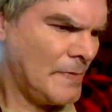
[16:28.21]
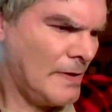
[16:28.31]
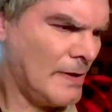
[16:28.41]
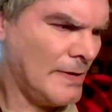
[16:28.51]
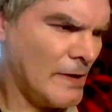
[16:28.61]

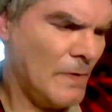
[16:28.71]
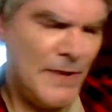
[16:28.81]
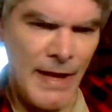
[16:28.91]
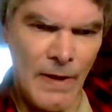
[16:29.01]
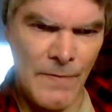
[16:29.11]
to little
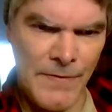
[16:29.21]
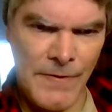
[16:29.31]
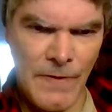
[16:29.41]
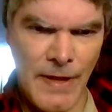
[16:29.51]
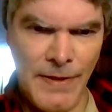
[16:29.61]
towns
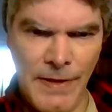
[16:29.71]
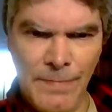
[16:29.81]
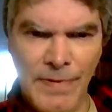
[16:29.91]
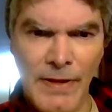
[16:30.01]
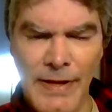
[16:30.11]
so that these
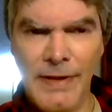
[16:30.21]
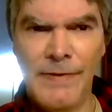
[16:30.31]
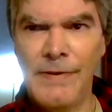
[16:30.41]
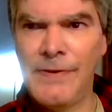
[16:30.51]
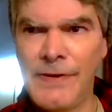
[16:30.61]
police
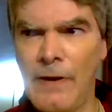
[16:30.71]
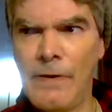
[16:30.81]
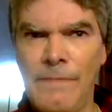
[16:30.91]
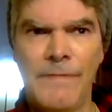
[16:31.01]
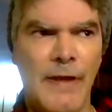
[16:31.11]
and
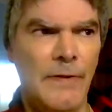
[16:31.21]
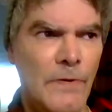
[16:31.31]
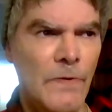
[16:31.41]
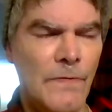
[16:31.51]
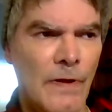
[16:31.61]
sheriffs can
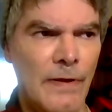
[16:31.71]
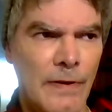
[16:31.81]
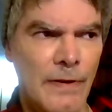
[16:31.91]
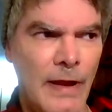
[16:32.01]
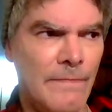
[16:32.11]
use
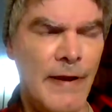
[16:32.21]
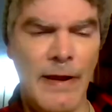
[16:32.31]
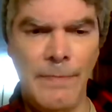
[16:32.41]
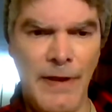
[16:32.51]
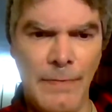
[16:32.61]
on
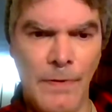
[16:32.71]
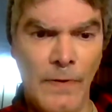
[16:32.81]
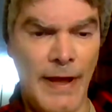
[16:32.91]
everyday people.